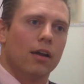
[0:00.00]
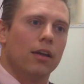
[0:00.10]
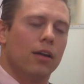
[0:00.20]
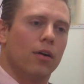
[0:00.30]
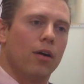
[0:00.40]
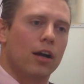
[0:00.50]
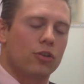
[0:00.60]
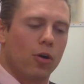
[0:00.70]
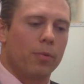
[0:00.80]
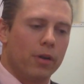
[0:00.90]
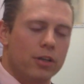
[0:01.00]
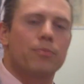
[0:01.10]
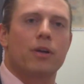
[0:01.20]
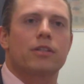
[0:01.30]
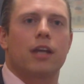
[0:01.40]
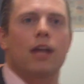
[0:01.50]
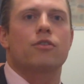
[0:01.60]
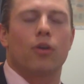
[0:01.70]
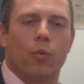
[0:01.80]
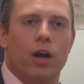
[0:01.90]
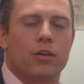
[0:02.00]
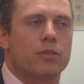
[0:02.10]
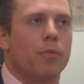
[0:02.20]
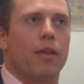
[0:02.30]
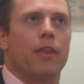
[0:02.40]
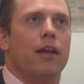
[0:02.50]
you know, October is Breast Cancer Awareness Month,